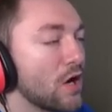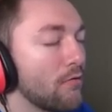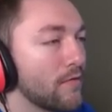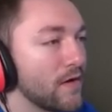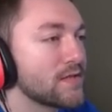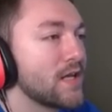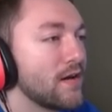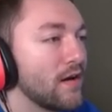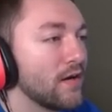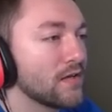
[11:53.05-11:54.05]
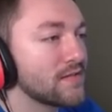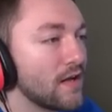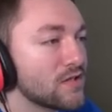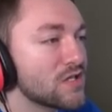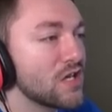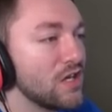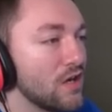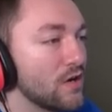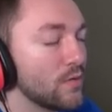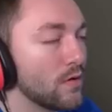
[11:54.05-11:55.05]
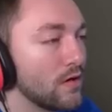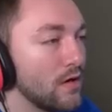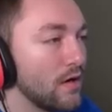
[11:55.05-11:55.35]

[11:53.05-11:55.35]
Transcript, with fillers: two of us here. It's not just a you.